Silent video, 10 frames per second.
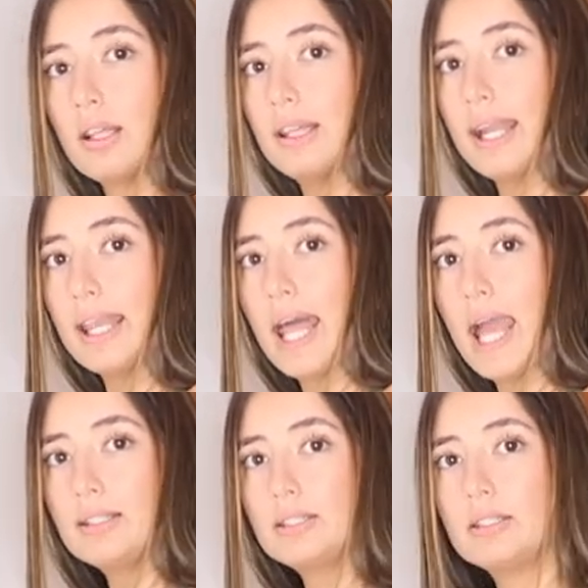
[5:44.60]
Like
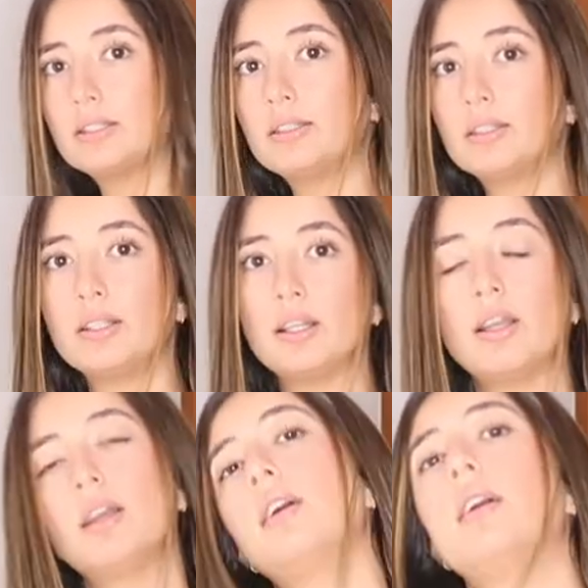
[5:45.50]
that.
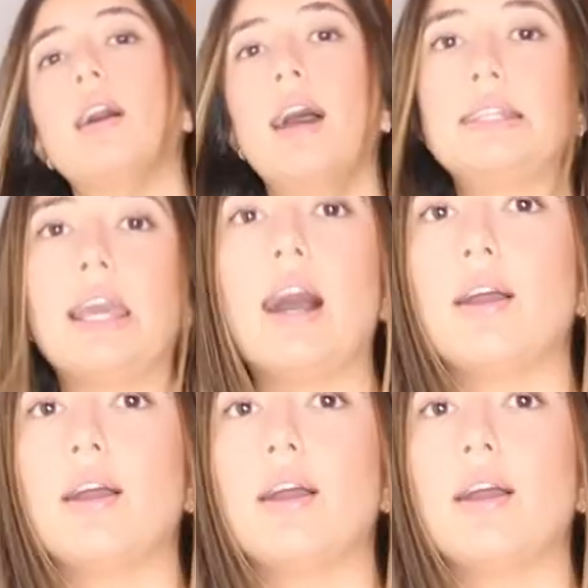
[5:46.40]
And yeah,